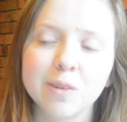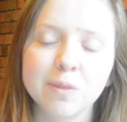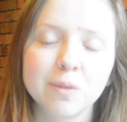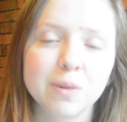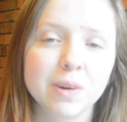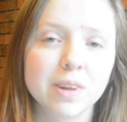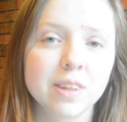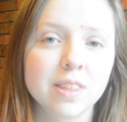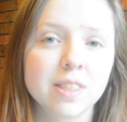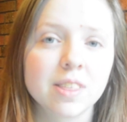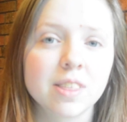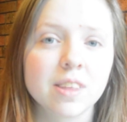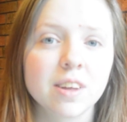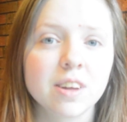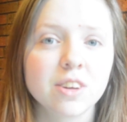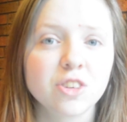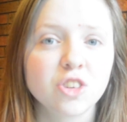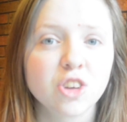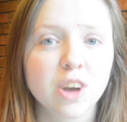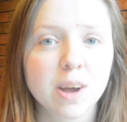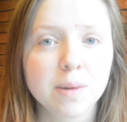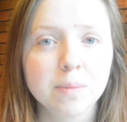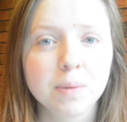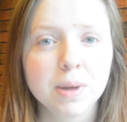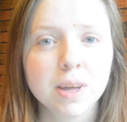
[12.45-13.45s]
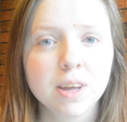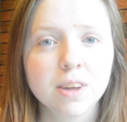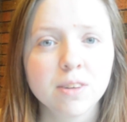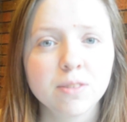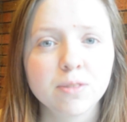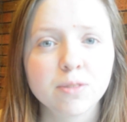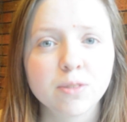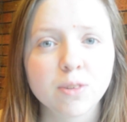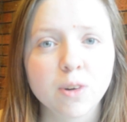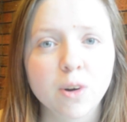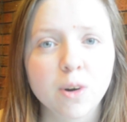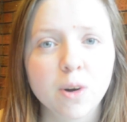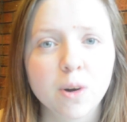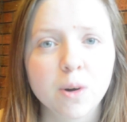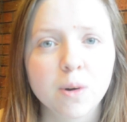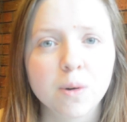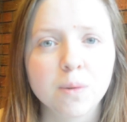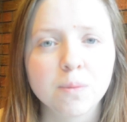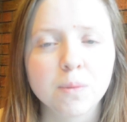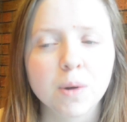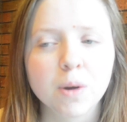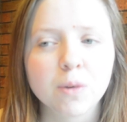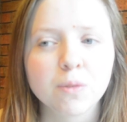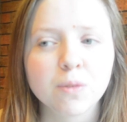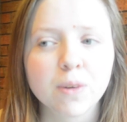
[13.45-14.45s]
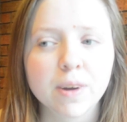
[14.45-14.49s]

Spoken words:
with Chammy from